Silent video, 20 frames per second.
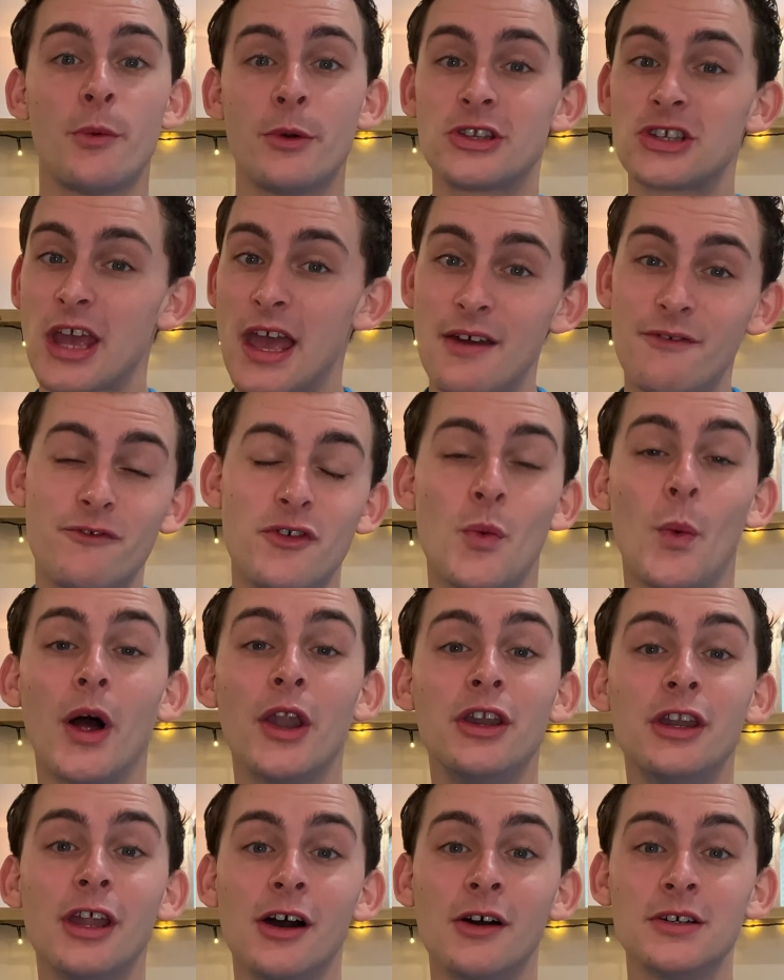which
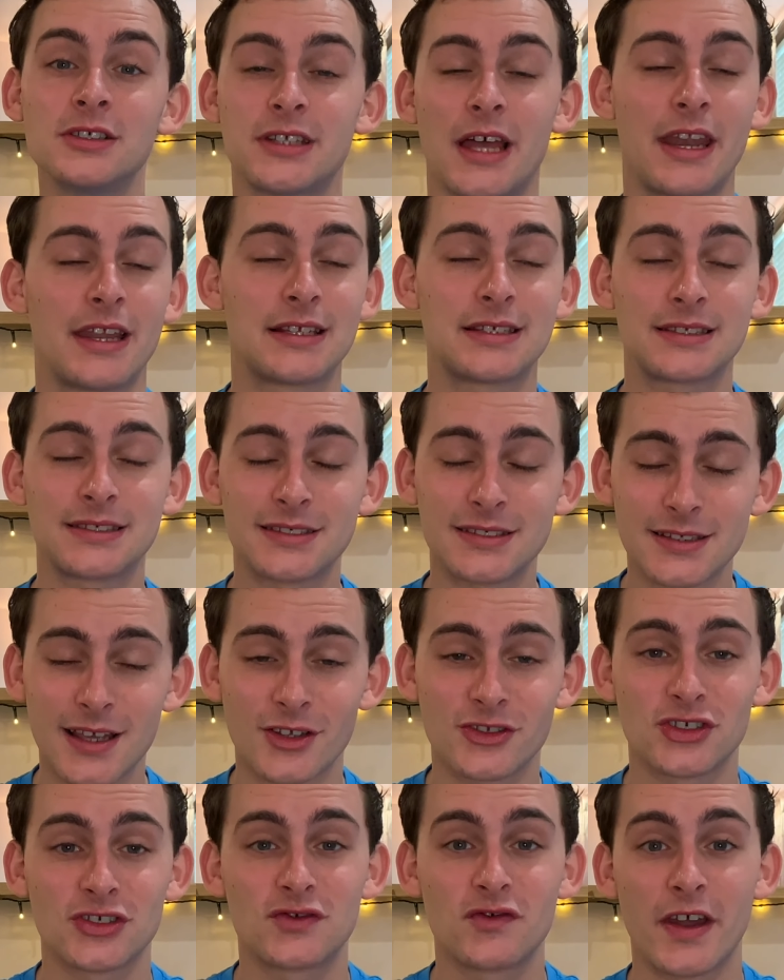everyone knows and it's
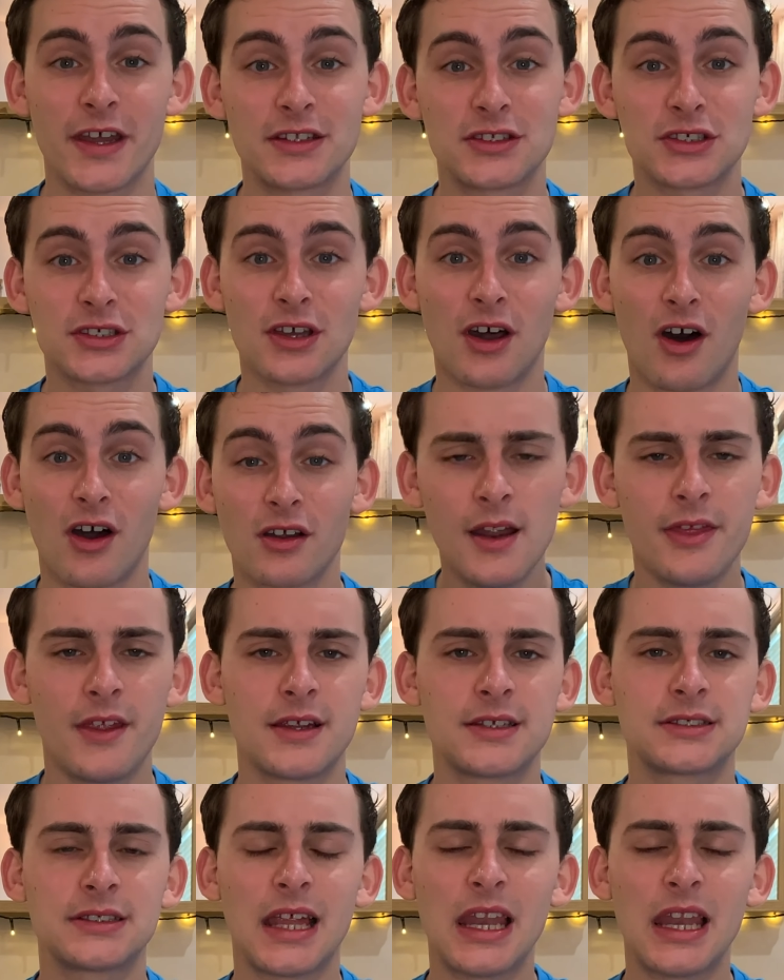such a great song. There's